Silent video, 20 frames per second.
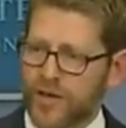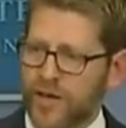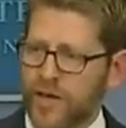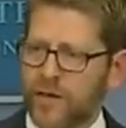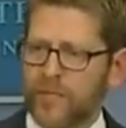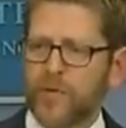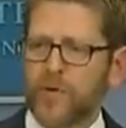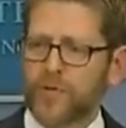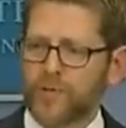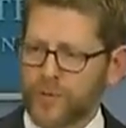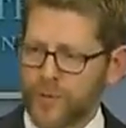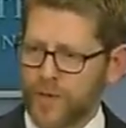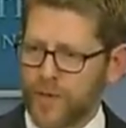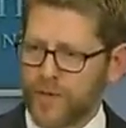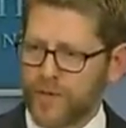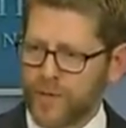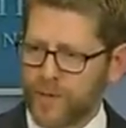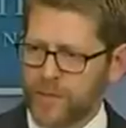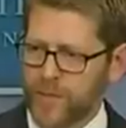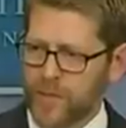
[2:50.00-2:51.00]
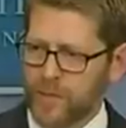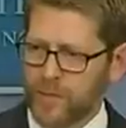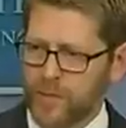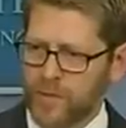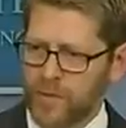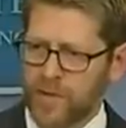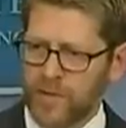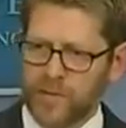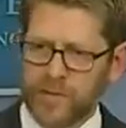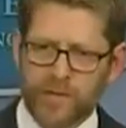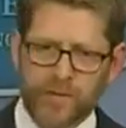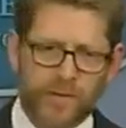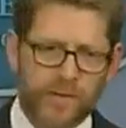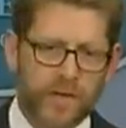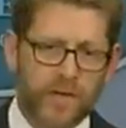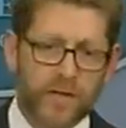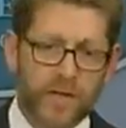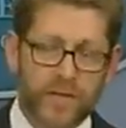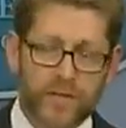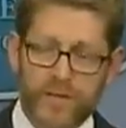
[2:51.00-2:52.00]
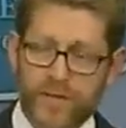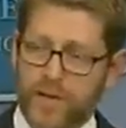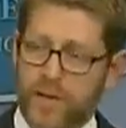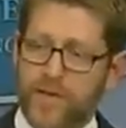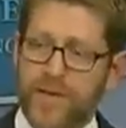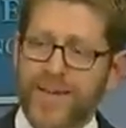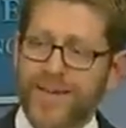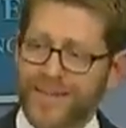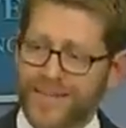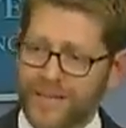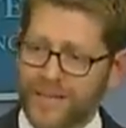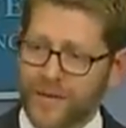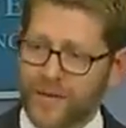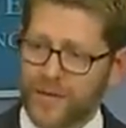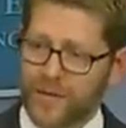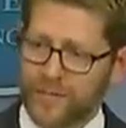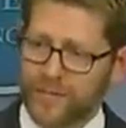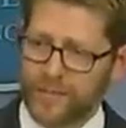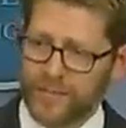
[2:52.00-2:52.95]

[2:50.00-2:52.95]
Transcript: an anniversary like September 11th, 11th of any year.